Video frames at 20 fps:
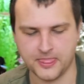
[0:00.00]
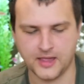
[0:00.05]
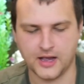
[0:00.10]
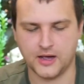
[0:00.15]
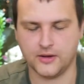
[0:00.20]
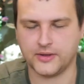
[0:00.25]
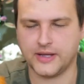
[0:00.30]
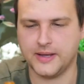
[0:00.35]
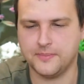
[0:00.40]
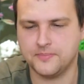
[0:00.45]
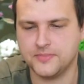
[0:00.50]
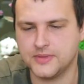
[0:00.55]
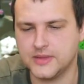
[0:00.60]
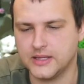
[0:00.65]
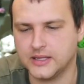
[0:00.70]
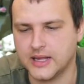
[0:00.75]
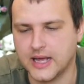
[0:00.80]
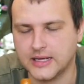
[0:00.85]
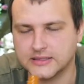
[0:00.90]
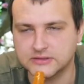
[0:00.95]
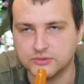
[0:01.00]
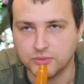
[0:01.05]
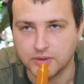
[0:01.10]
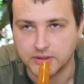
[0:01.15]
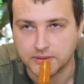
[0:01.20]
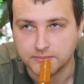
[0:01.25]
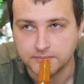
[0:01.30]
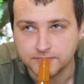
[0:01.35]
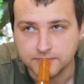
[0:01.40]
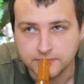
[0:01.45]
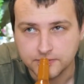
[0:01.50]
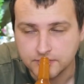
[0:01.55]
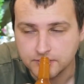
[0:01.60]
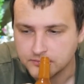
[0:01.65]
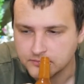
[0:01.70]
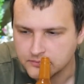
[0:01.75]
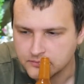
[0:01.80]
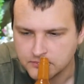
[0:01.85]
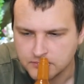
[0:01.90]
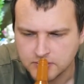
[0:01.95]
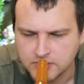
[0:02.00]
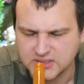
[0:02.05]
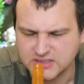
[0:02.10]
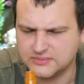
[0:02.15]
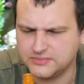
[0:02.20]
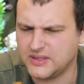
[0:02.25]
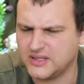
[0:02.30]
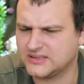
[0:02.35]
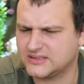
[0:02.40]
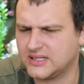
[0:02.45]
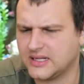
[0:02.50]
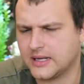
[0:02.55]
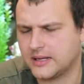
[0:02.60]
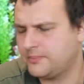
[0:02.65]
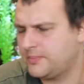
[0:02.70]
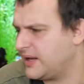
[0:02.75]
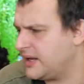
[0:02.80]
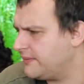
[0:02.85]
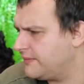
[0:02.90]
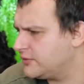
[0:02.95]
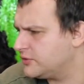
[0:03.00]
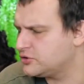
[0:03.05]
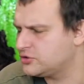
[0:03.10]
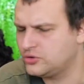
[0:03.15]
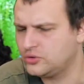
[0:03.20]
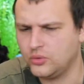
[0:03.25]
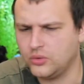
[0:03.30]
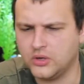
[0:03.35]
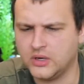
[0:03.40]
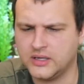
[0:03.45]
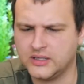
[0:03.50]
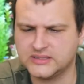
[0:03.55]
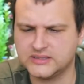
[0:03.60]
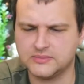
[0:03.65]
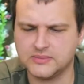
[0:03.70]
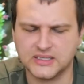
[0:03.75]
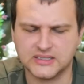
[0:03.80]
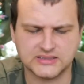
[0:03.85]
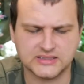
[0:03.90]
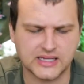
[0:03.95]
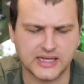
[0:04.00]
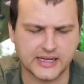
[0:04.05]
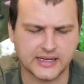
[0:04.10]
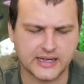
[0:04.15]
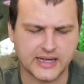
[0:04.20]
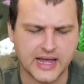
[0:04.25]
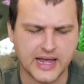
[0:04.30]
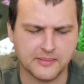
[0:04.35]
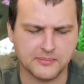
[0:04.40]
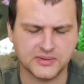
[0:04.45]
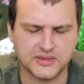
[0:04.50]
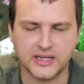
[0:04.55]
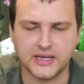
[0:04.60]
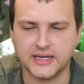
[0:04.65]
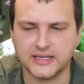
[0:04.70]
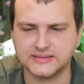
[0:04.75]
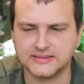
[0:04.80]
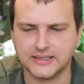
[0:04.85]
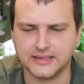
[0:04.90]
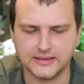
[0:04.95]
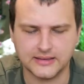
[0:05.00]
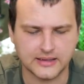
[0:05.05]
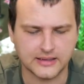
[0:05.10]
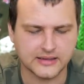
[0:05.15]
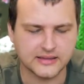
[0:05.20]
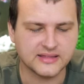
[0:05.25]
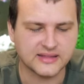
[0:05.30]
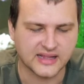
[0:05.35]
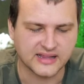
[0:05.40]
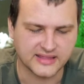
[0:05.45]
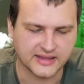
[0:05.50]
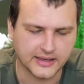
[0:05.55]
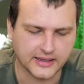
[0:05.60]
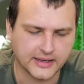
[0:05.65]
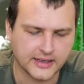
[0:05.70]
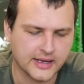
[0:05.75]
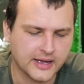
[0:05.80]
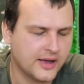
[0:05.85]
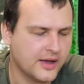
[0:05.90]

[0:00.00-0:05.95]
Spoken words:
Okay, the last one. Smells like previous two, smells like emptiness and nothing.